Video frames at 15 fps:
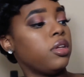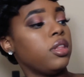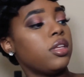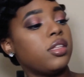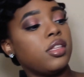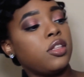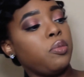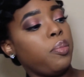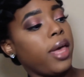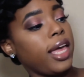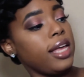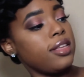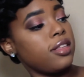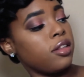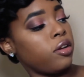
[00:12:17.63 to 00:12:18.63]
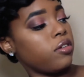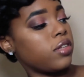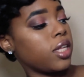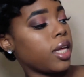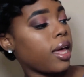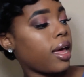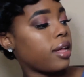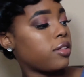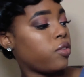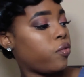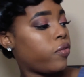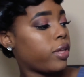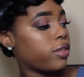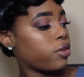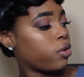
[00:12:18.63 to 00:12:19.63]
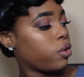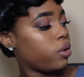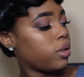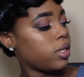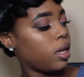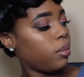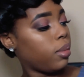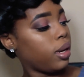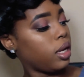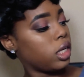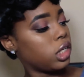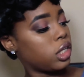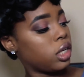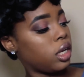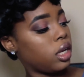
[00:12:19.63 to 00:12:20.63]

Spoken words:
This is Bates Nursing Guide to Physical Examination